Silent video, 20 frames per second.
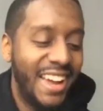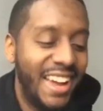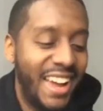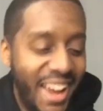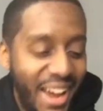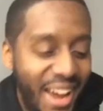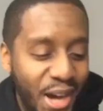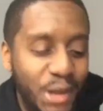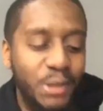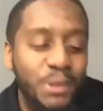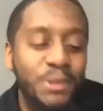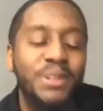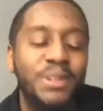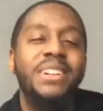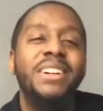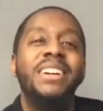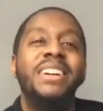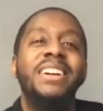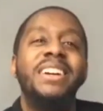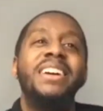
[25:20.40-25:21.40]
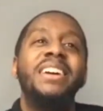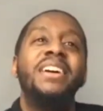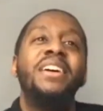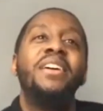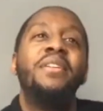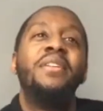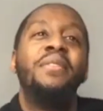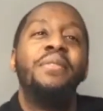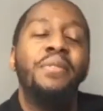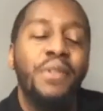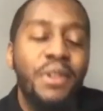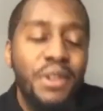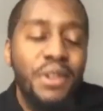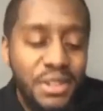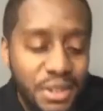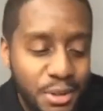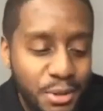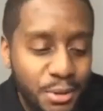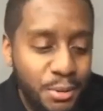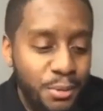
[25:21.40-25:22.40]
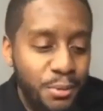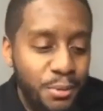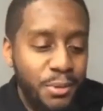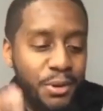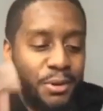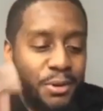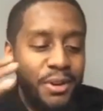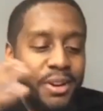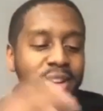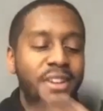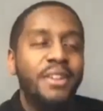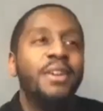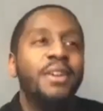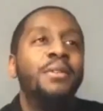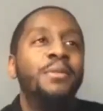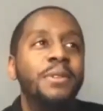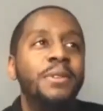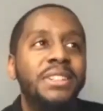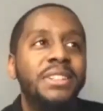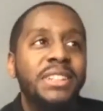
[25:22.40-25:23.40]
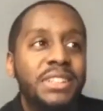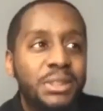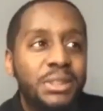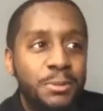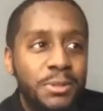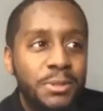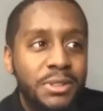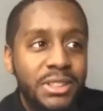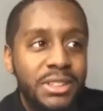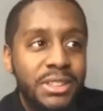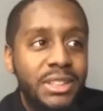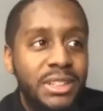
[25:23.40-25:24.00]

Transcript: out. For you, we're going to end off with this one.